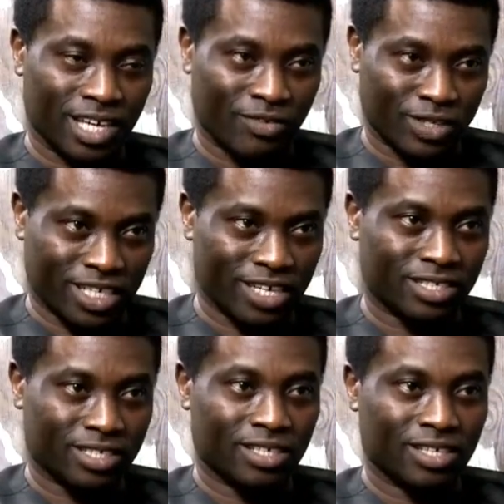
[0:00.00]
He gave us
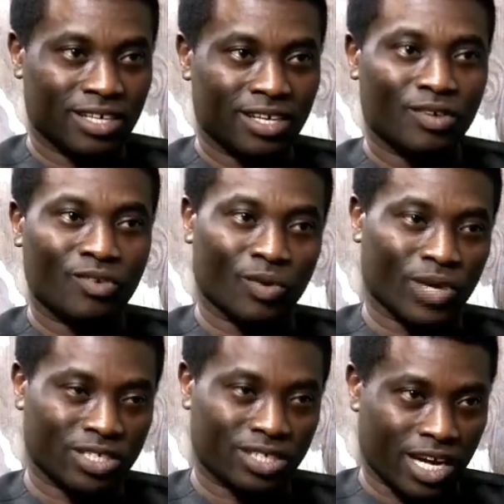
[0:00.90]
energy. We
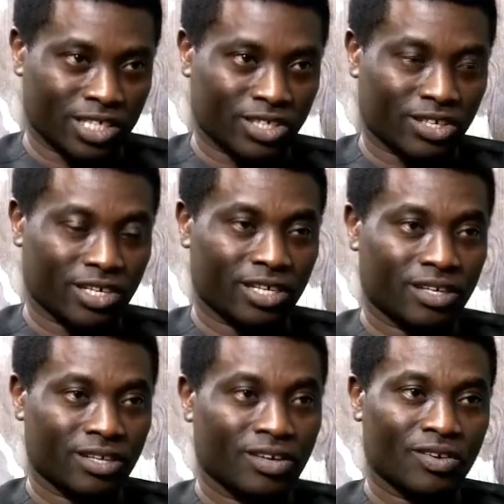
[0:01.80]
went to
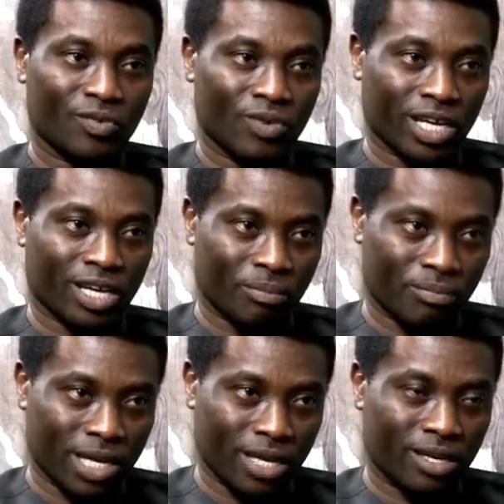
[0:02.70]
Nigeria. We
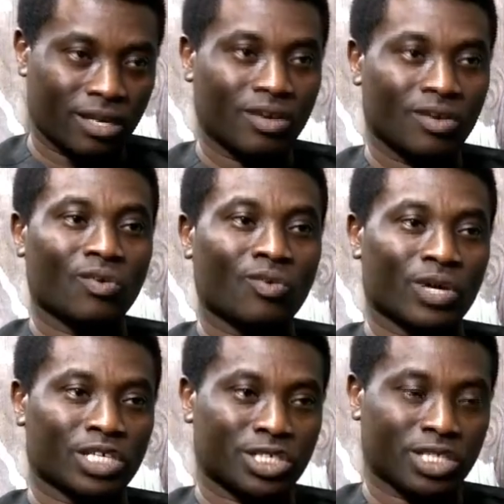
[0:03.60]
campaigned.
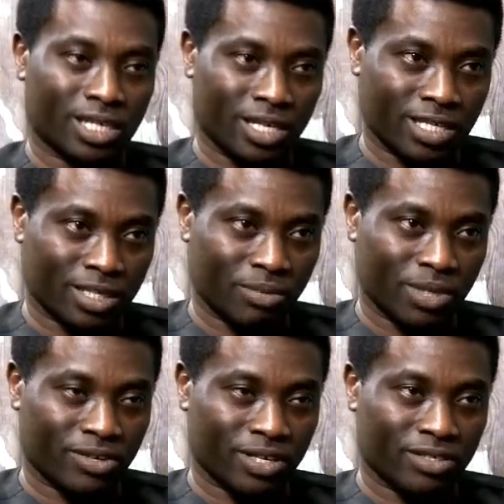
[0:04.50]
We shared
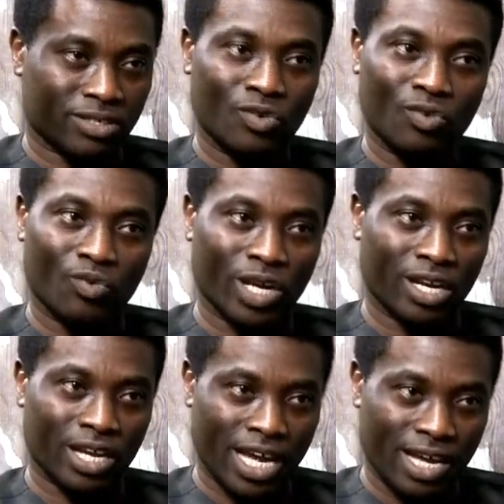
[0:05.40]
experience.
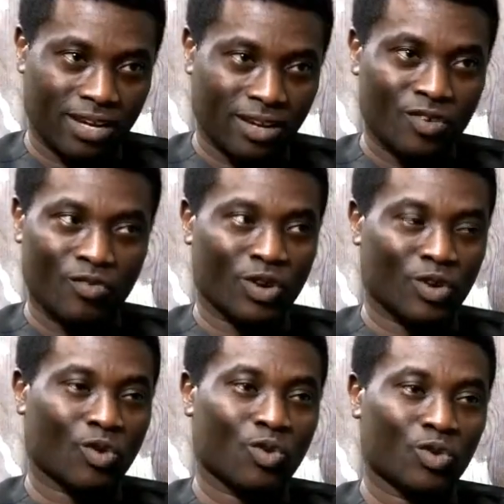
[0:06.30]
We learned. We
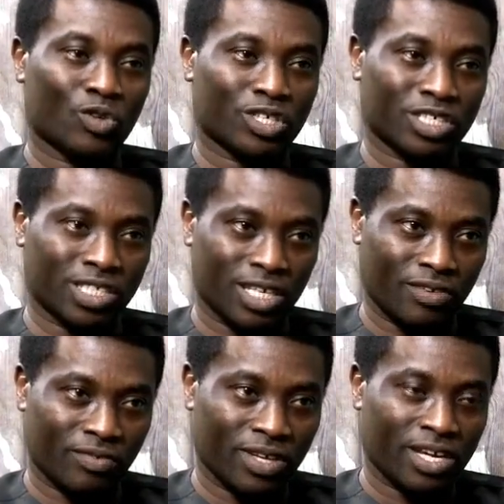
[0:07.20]
know who to
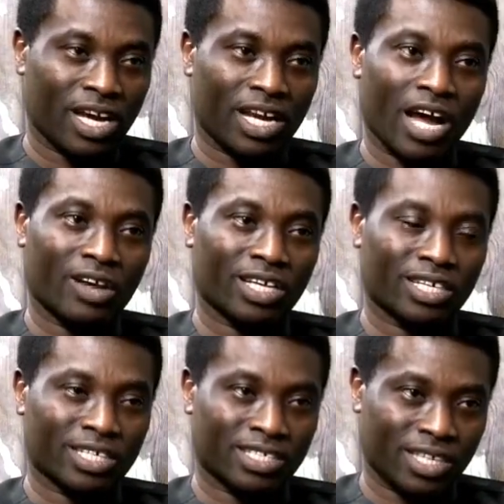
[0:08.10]
deceive and how
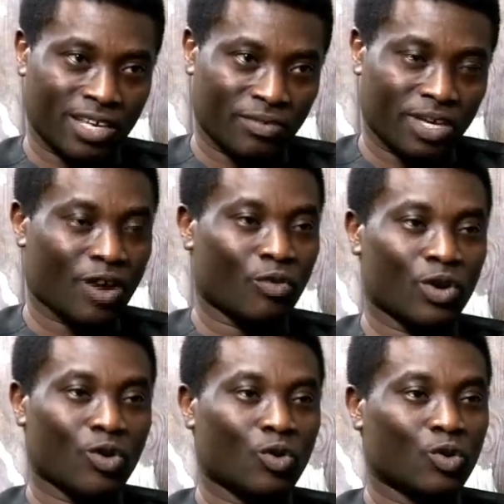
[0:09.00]
they deceive, and
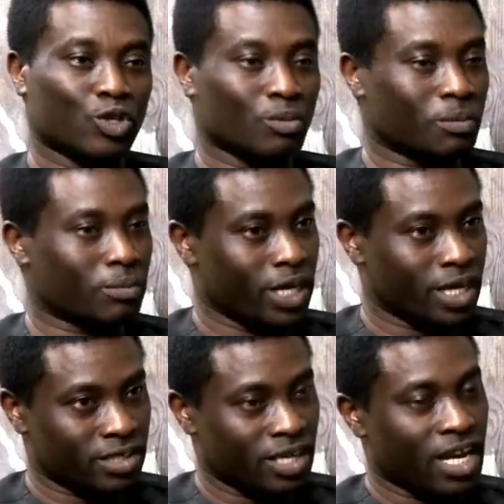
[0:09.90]
we know who to be
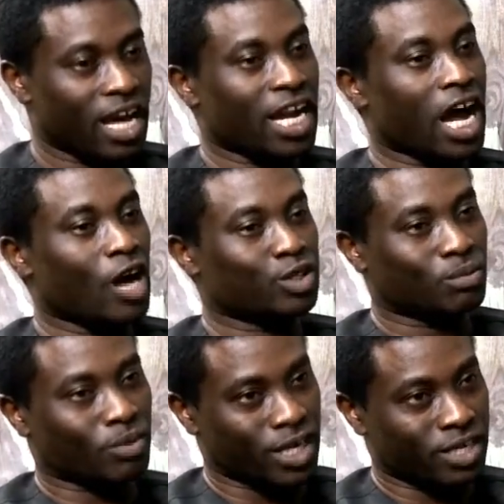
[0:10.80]
praised and how
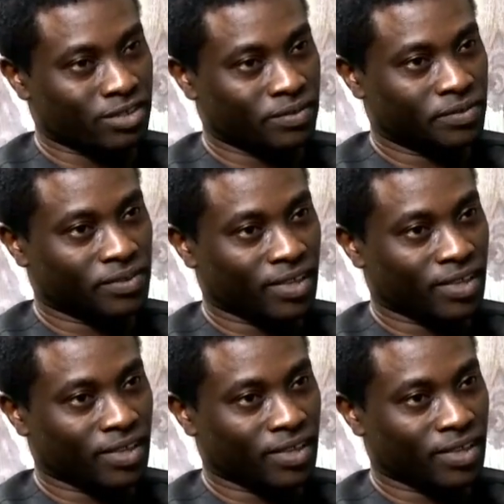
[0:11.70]
to praise.